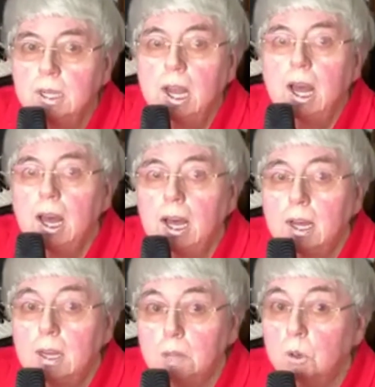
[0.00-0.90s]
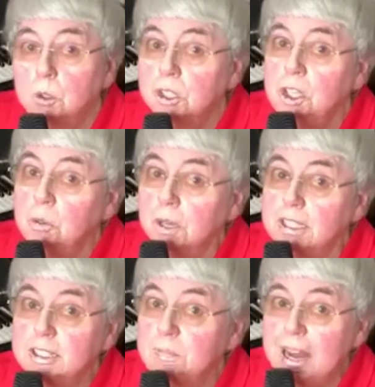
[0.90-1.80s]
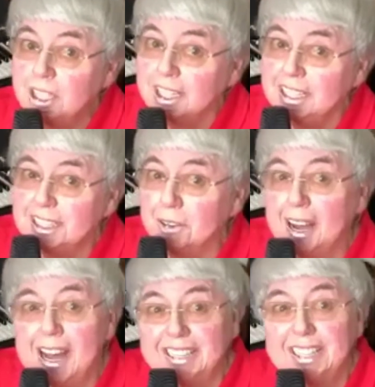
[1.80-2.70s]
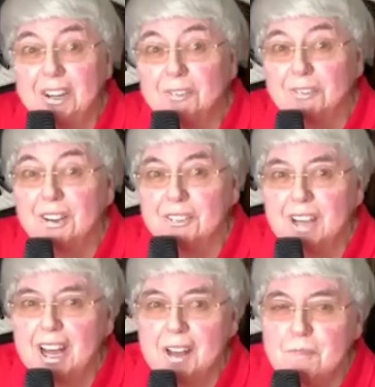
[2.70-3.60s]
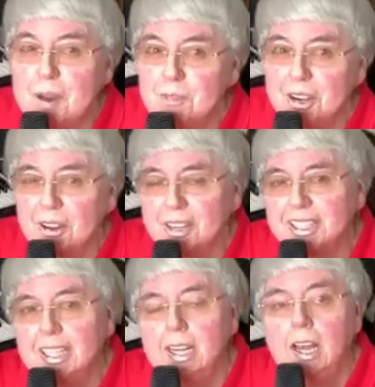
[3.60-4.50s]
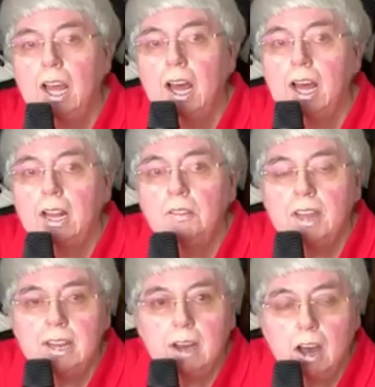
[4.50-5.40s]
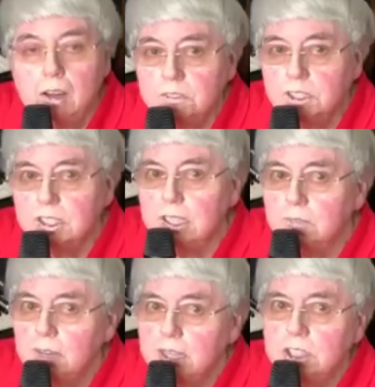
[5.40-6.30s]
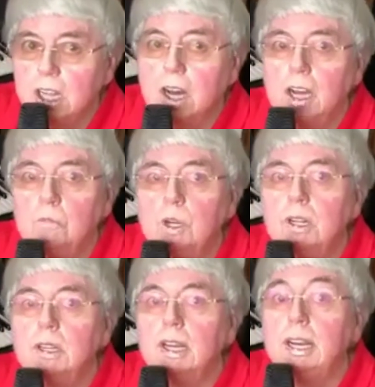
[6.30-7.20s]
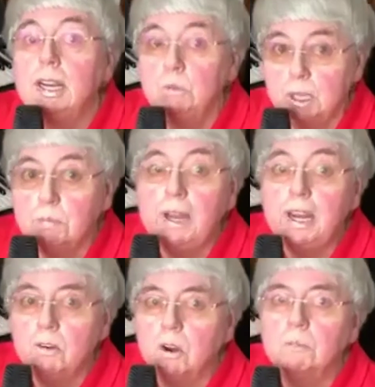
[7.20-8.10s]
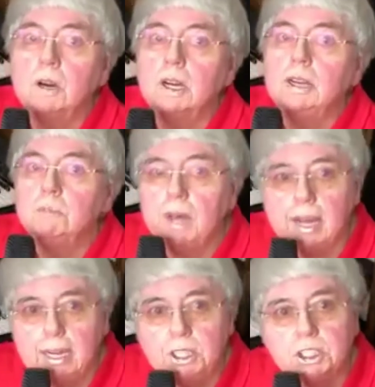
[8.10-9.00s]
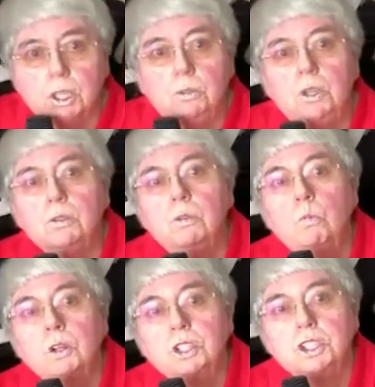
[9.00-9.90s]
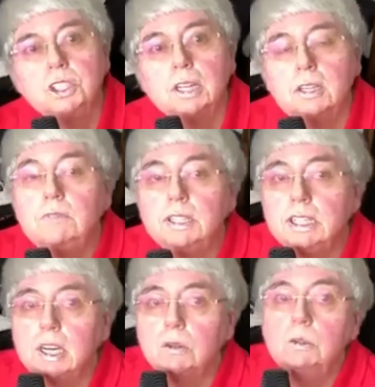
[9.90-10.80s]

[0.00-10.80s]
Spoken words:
I bought a new one specially so I had enough memory on it. And then after the event, it will appear on my page, so you can watch the video,